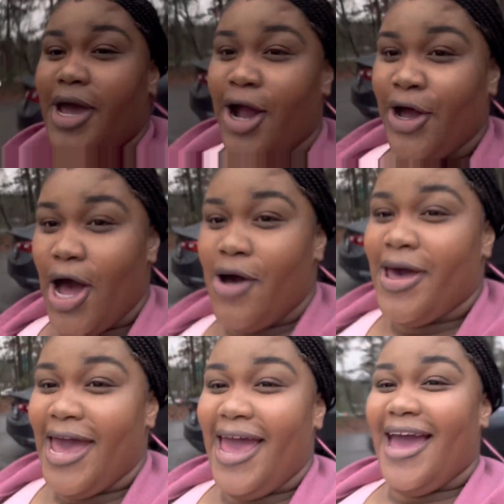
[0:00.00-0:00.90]
are
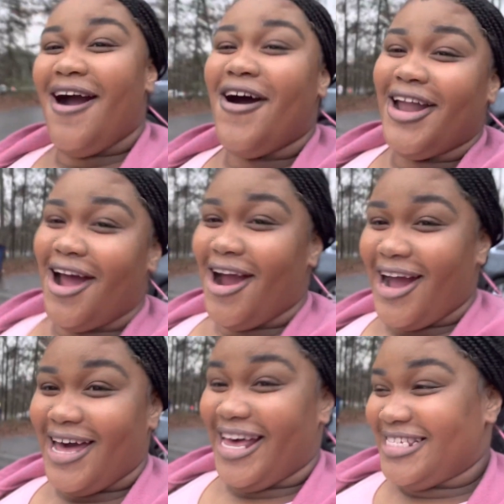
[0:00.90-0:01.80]
going on our
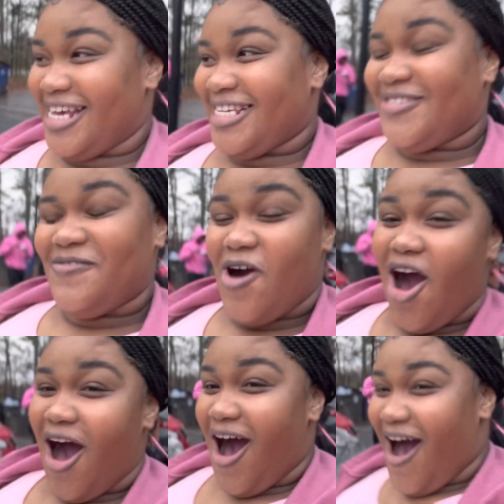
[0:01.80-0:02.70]
cousin's
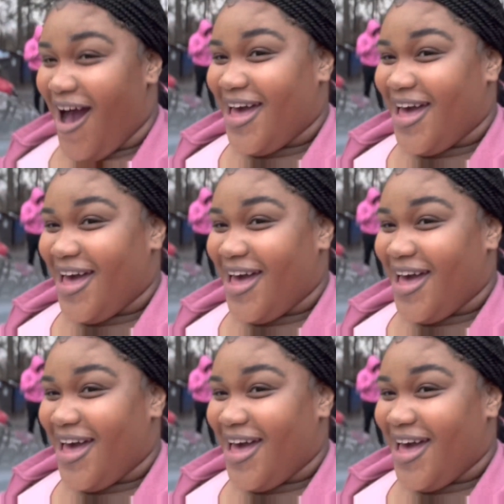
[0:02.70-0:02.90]
walk.